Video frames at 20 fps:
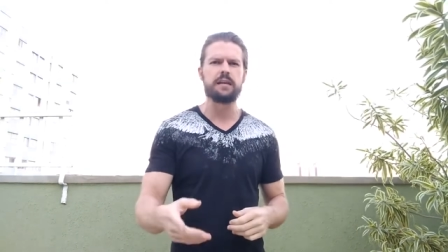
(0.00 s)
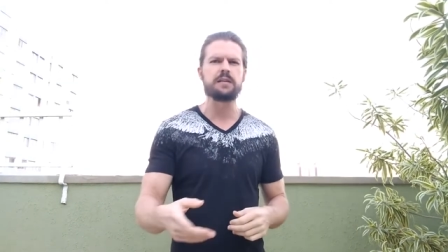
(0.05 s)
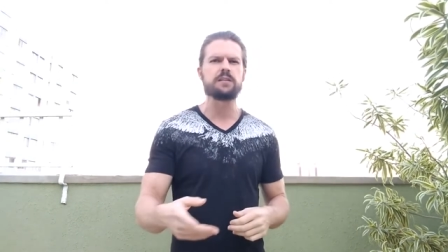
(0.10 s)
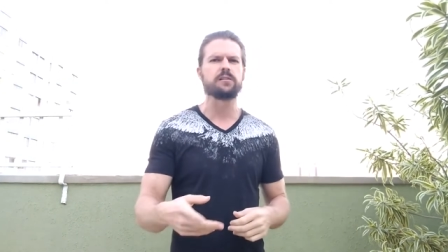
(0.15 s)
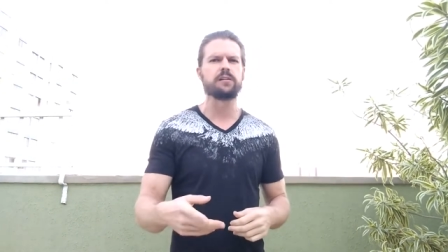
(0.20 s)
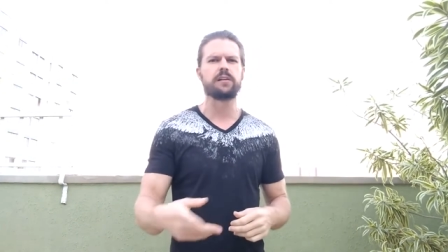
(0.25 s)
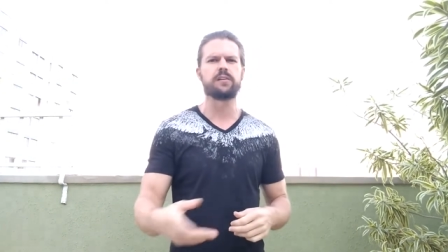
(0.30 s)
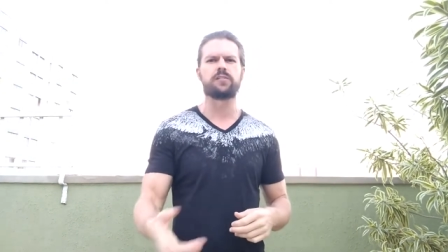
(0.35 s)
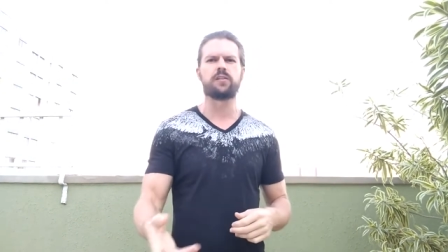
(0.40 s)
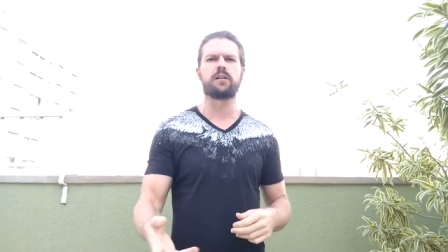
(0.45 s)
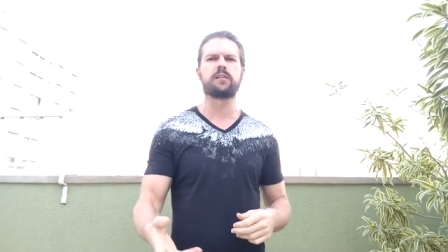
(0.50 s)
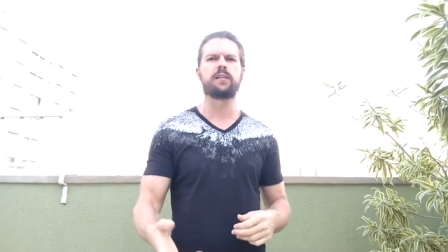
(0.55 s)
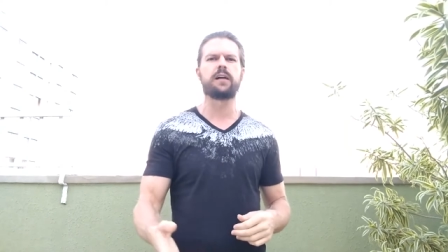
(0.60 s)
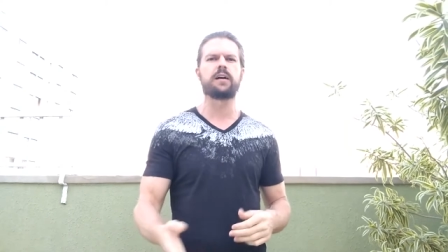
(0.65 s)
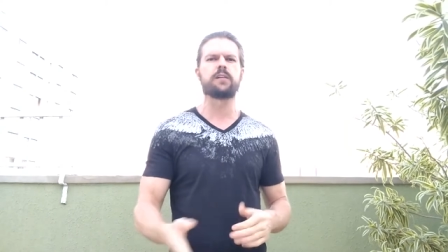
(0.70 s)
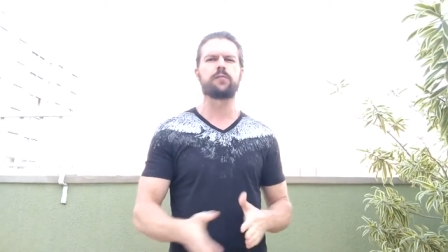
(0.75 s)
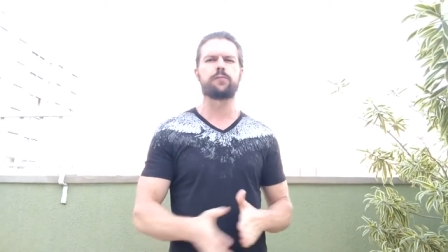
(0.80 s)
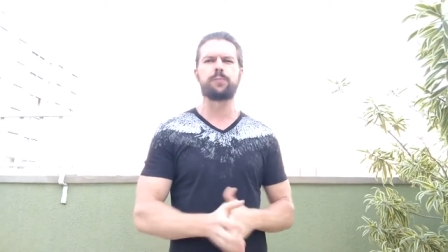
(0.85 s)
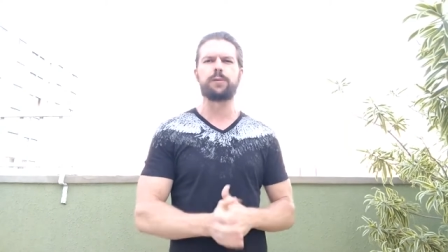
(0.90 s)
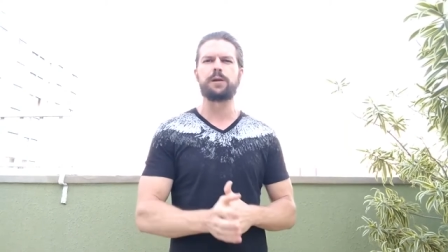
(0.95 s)
english a
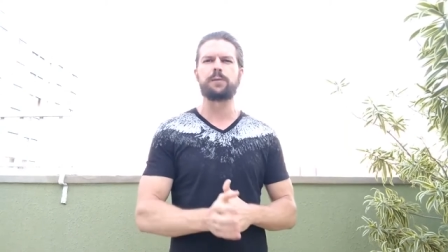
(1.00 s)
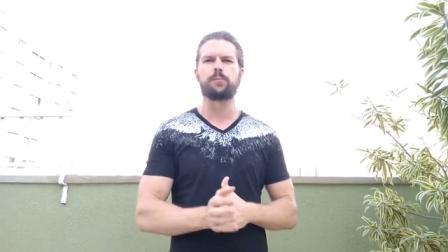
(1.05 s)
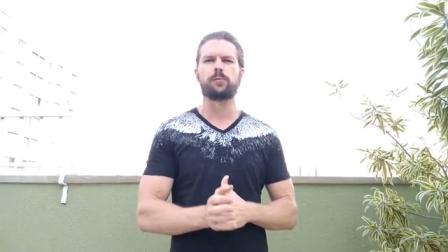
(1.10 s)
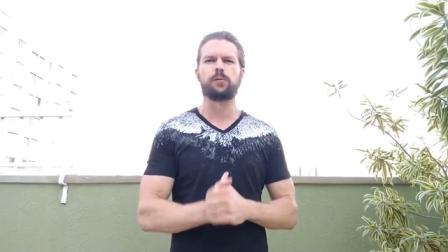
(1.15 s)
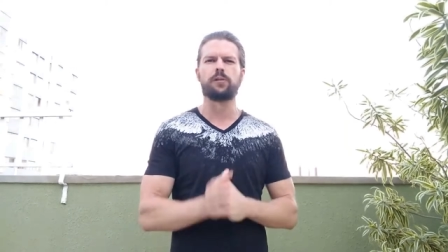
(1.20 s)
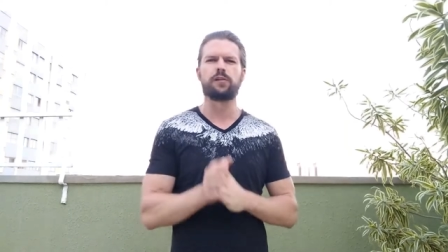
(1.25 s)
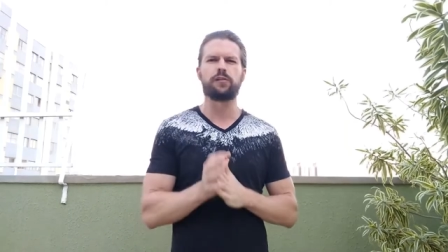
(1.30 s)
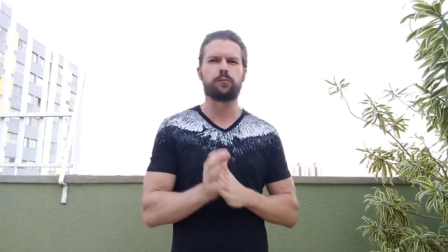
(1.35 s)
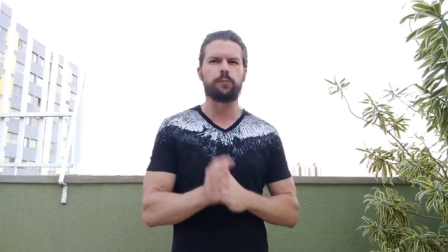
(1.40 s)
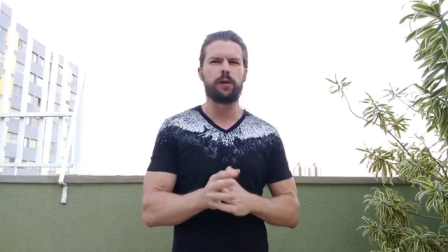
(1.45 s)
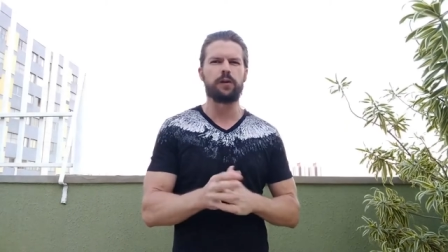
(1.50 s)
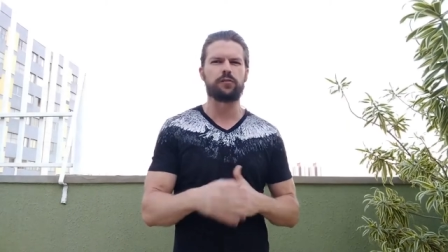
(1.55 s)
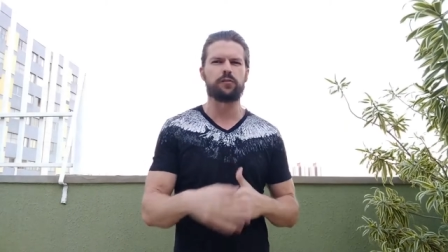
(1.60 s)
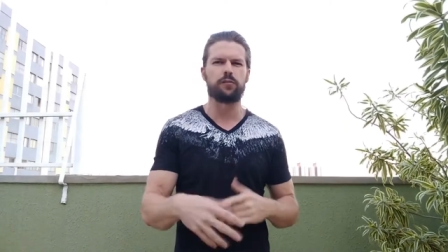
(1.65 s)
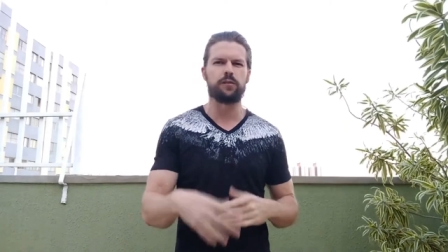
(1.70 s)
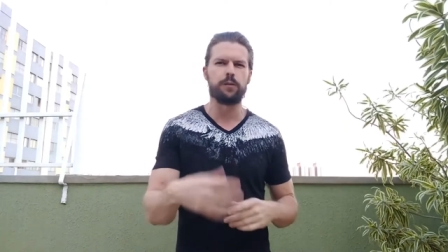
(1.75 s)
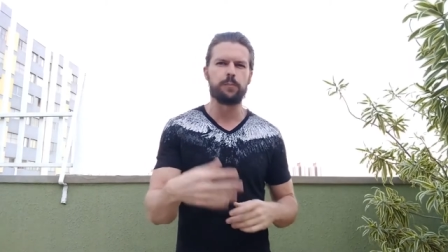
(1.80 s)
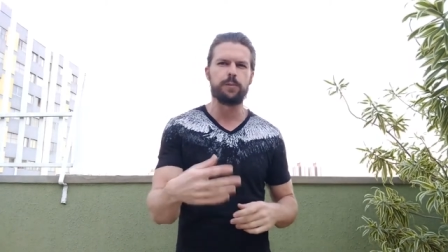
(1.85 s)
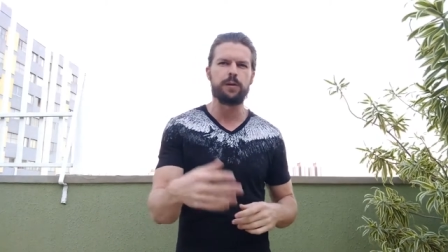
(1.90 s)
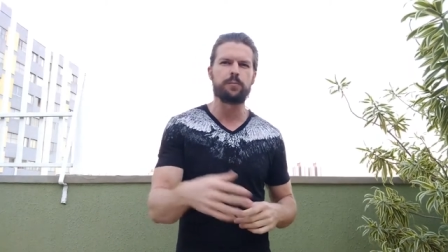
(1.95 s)
lot of people
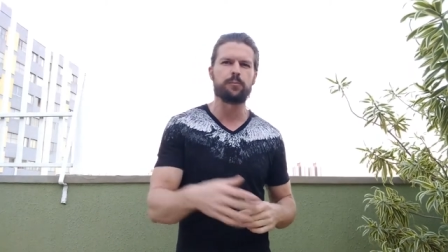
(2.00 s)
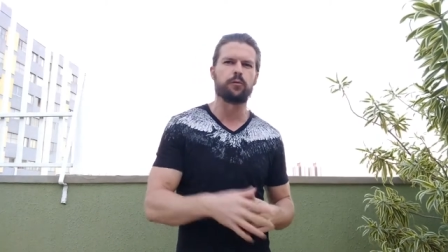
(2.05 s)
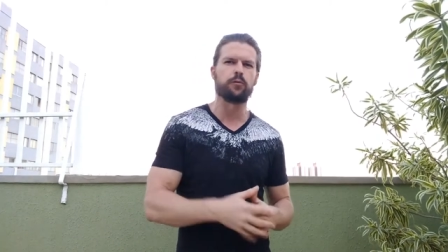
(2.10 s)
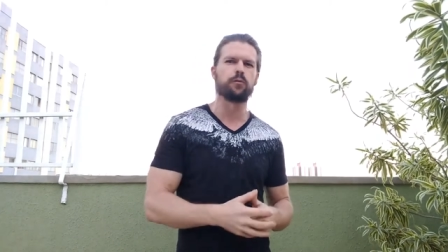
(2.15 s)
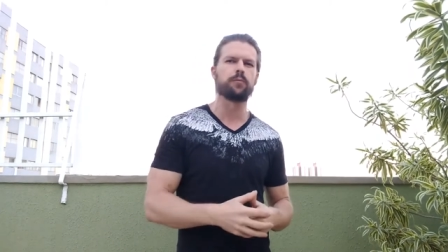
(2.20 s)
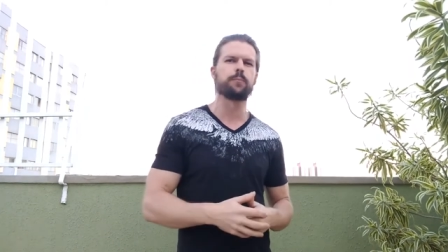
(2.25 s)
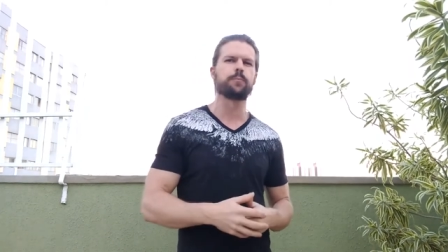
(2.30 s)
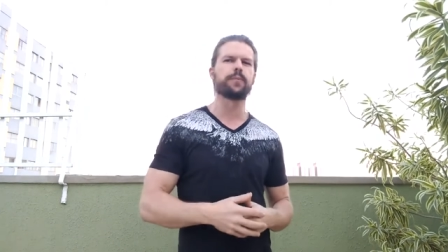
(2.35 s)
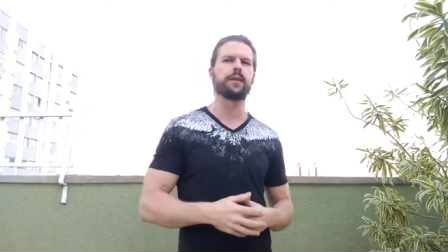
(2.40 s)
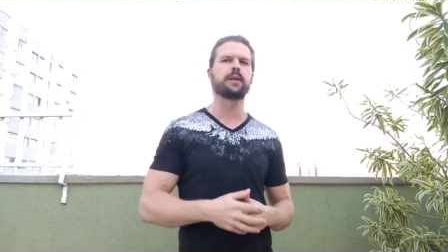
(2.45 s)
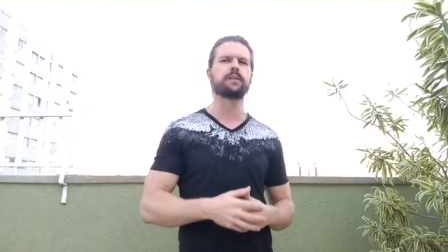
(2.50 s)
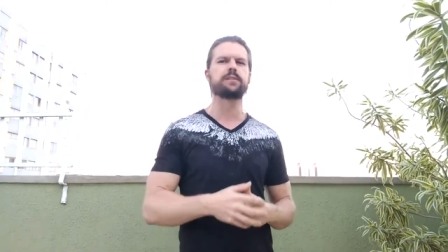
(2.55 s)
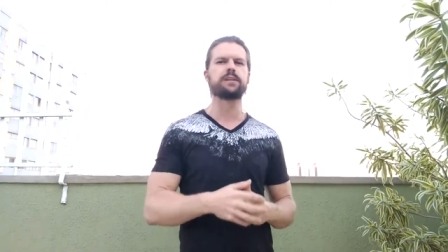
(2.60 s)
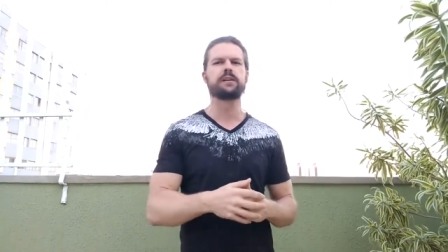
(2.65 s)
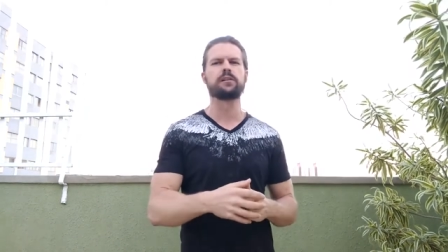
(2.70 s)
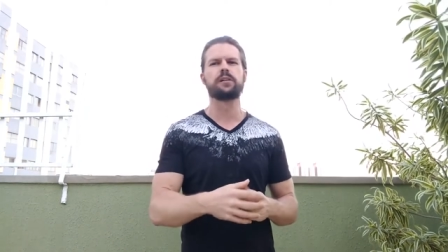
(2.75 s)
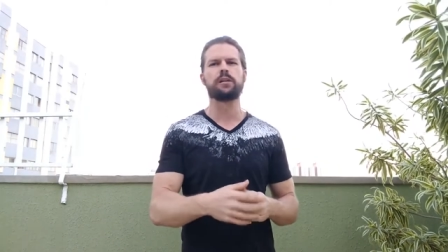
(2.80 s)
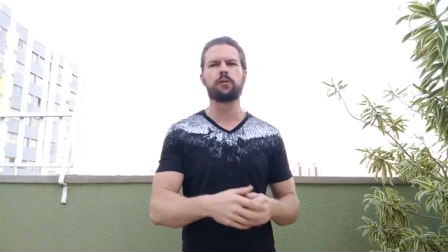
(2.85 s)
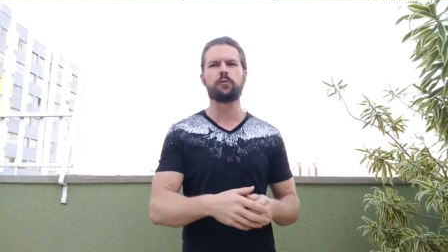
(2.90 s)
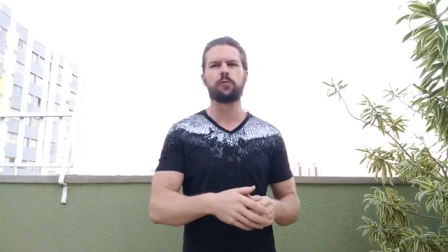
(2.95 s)
especially people
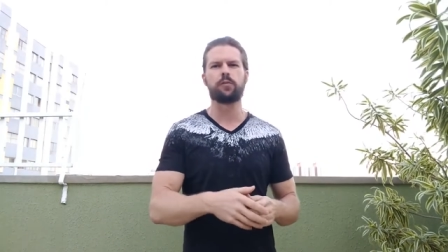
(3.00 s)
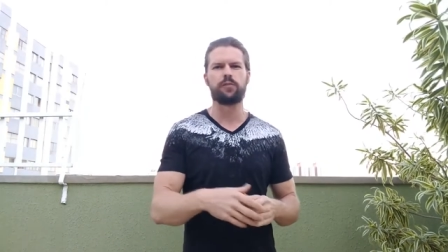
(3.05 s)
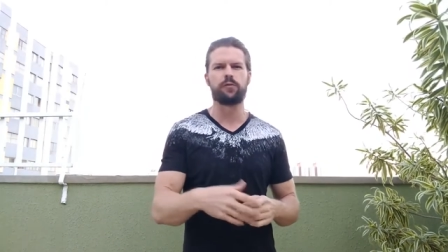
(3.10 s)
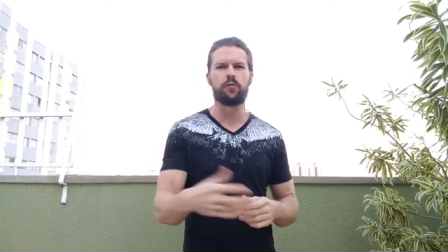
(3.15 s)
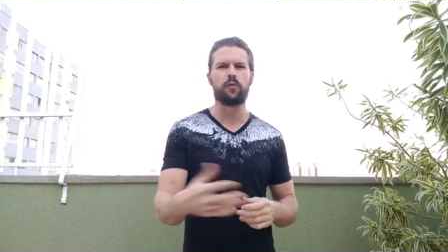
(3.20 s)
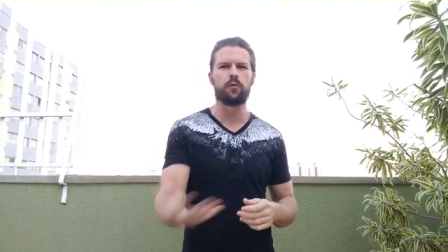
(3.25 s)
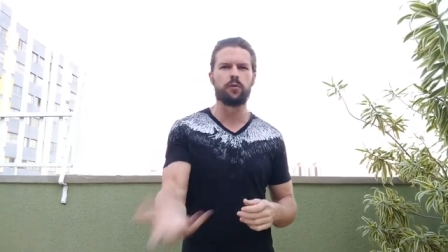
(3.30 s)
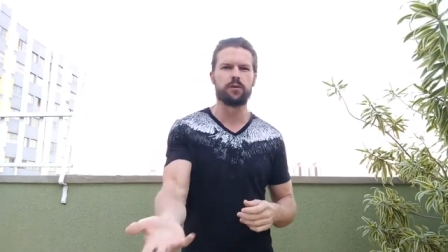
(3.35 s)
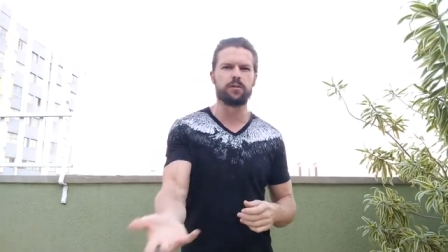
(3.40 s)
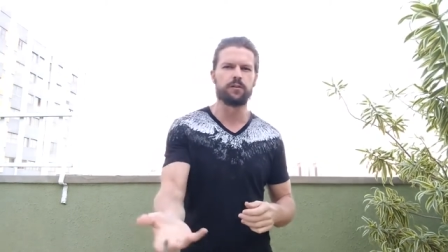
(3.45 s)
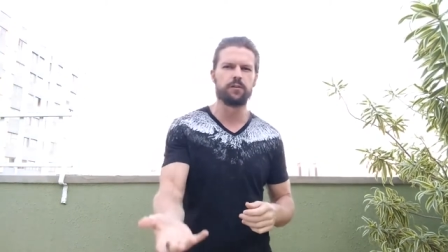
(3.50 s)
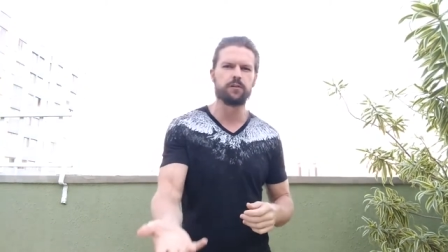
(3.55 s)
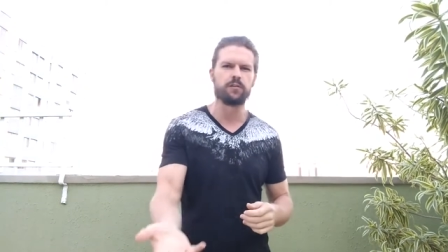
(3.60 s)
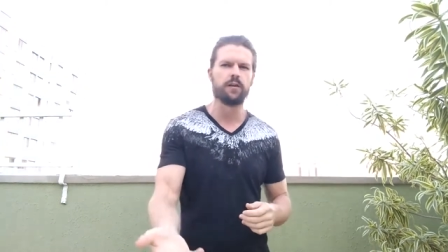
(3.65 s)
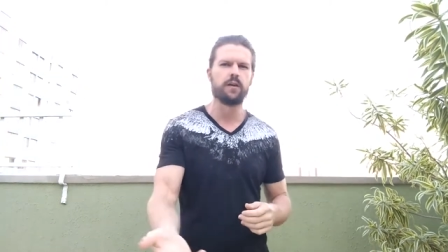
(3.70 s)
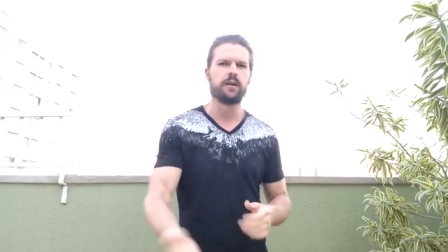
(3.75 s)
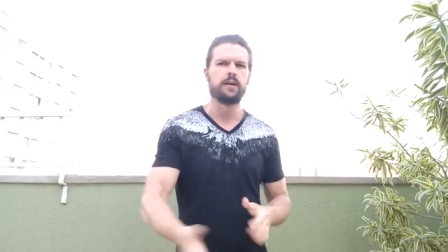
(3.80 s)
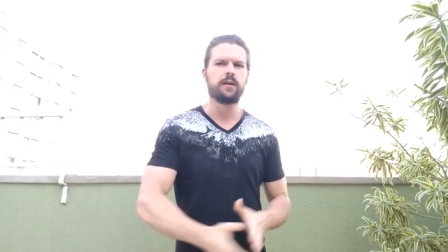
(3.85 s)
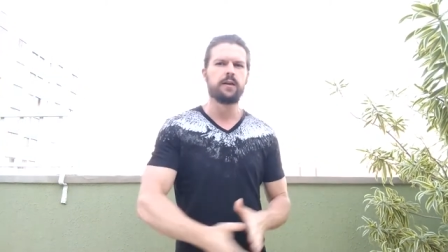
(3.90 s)
dealing with foreigners